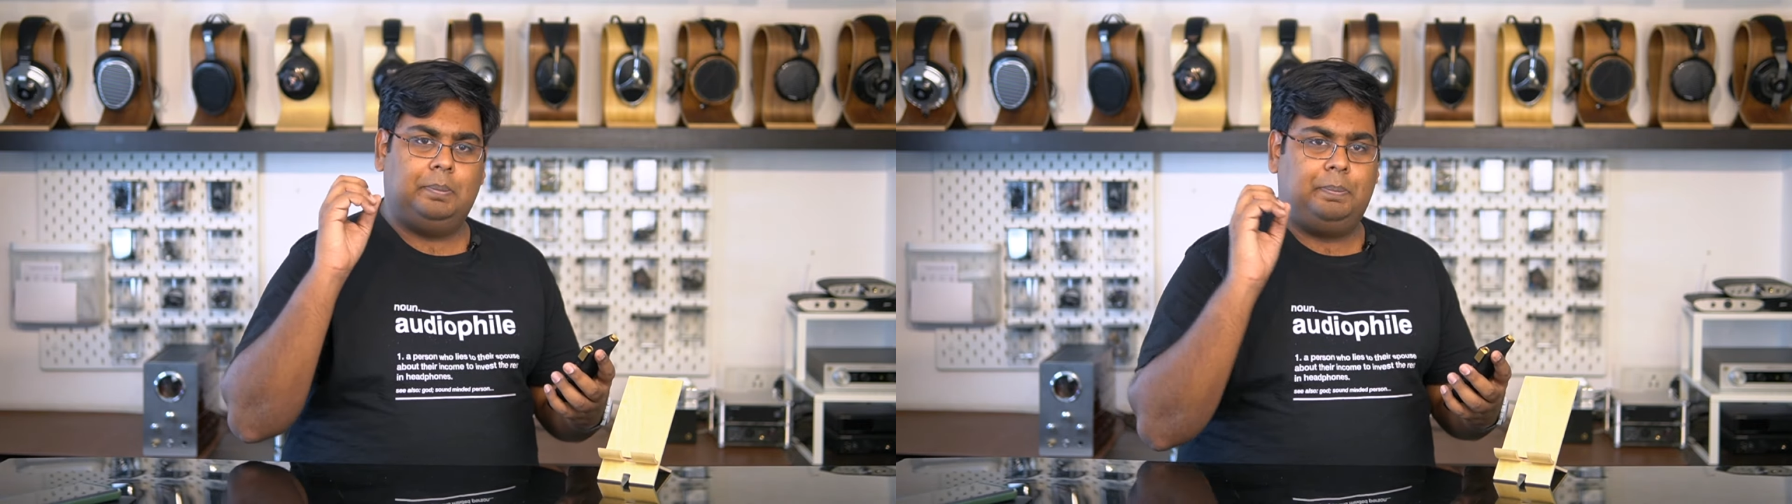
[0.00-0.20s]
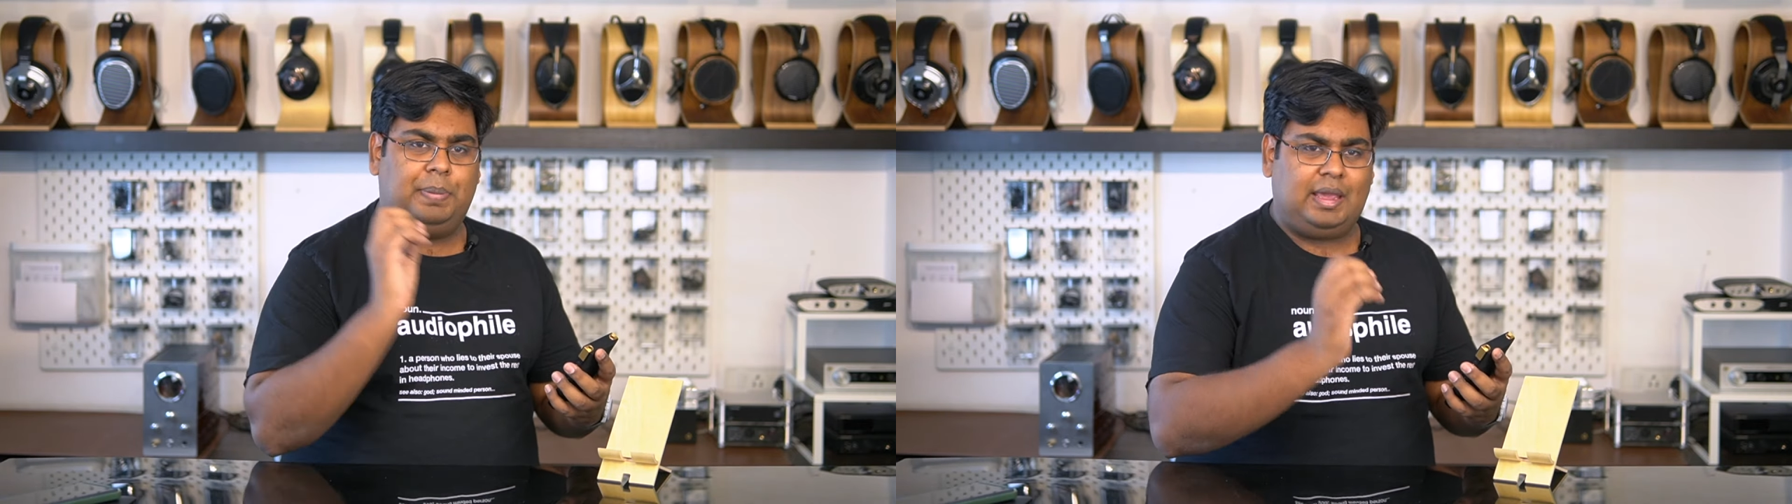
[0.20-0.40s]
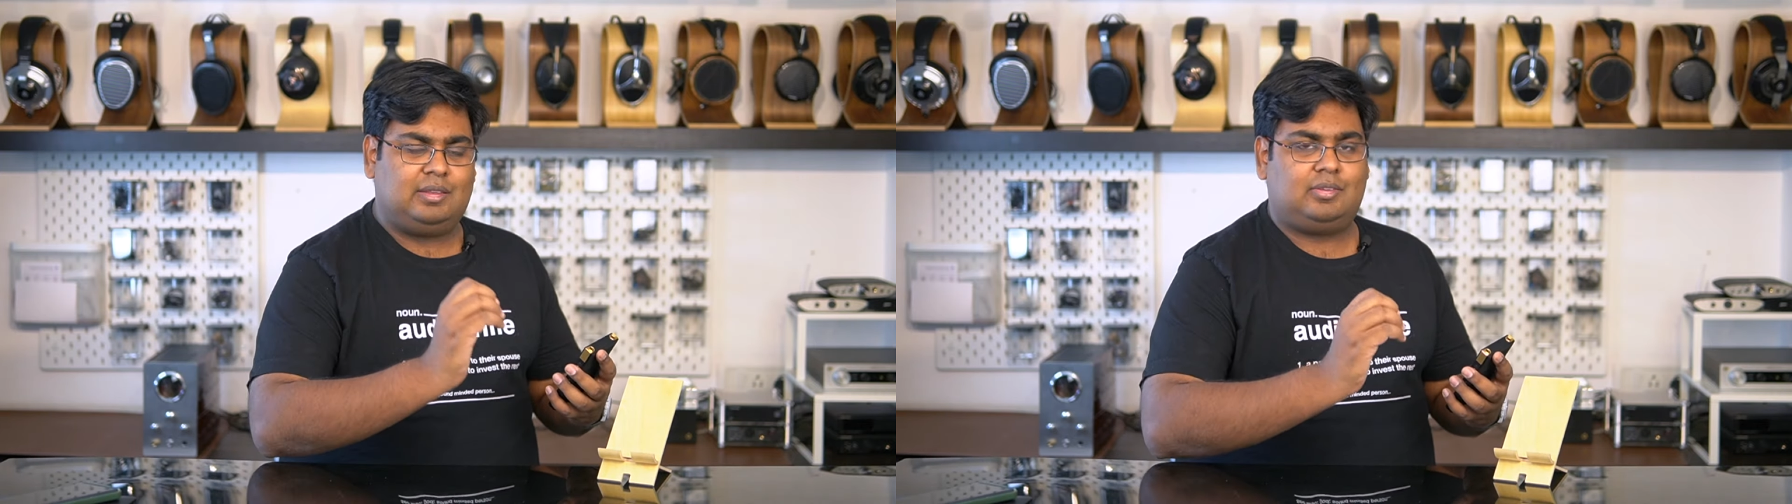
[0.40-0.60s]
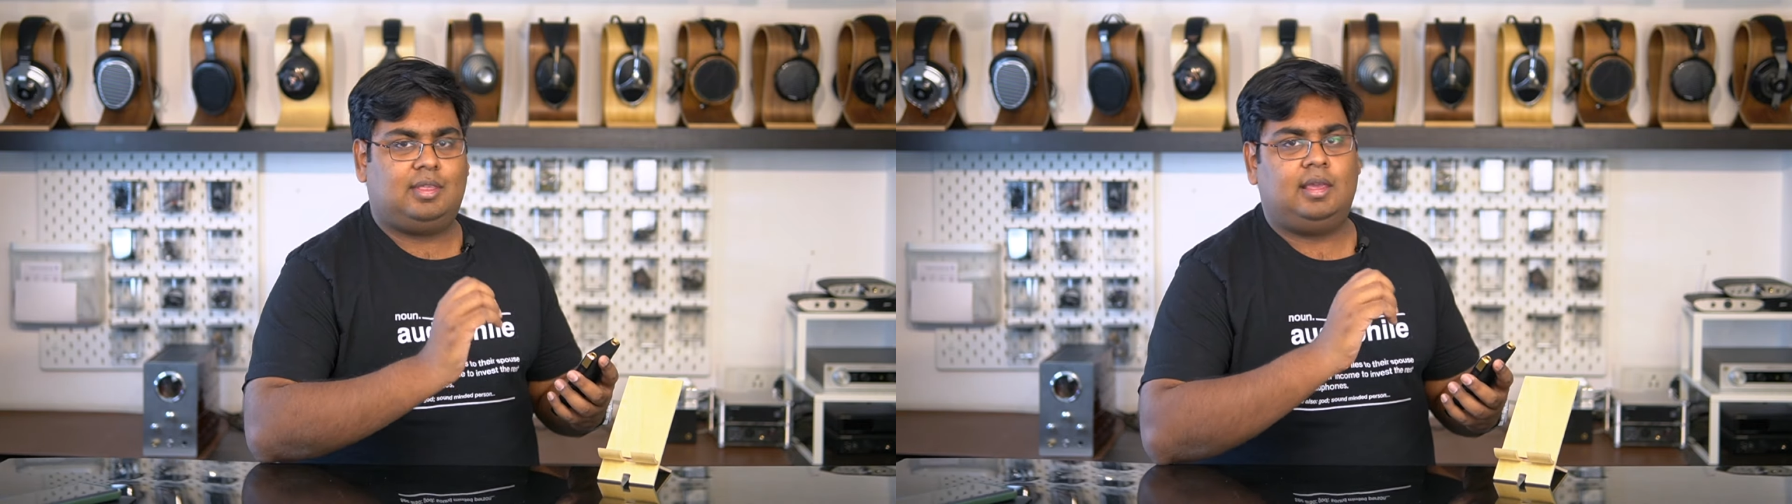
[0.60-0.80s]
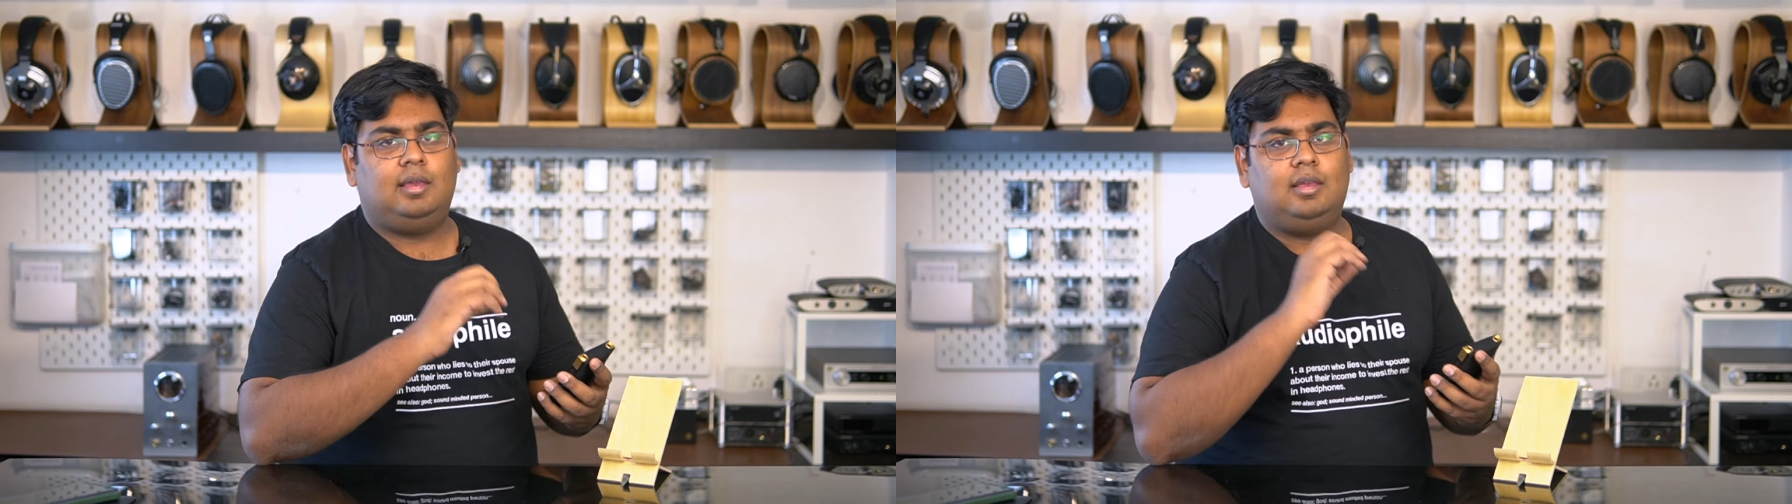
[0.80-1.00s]
biggest
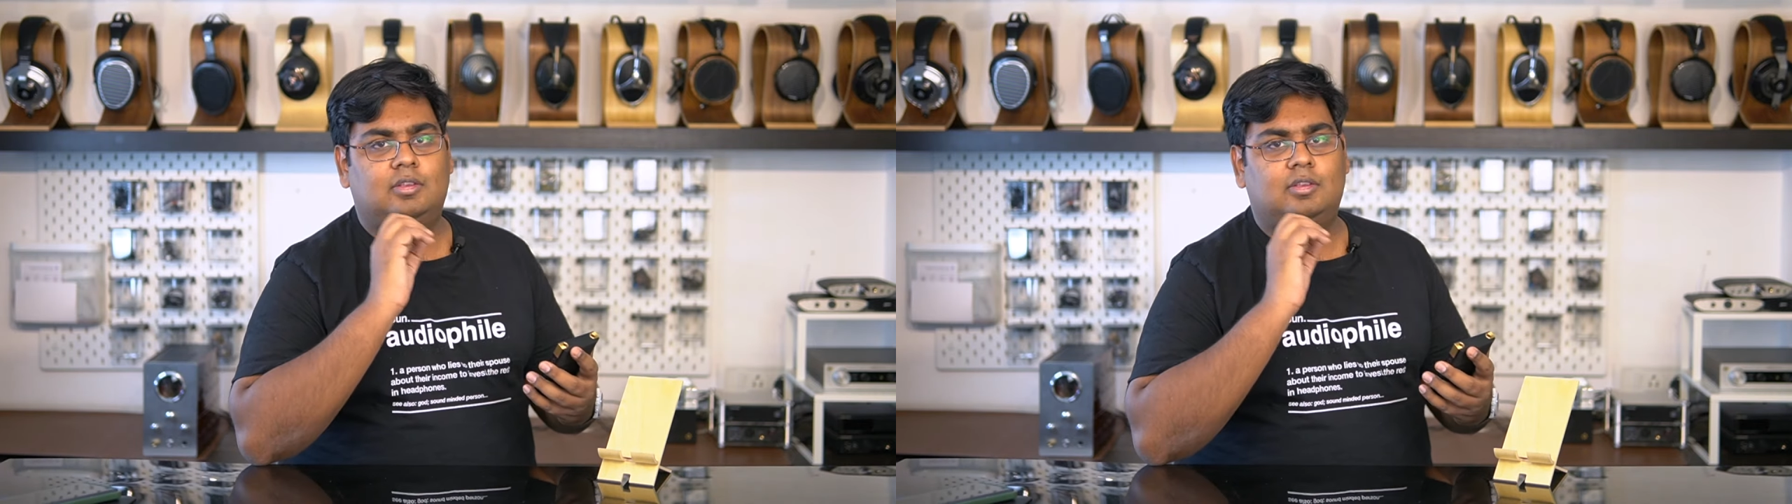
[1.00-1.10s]
thing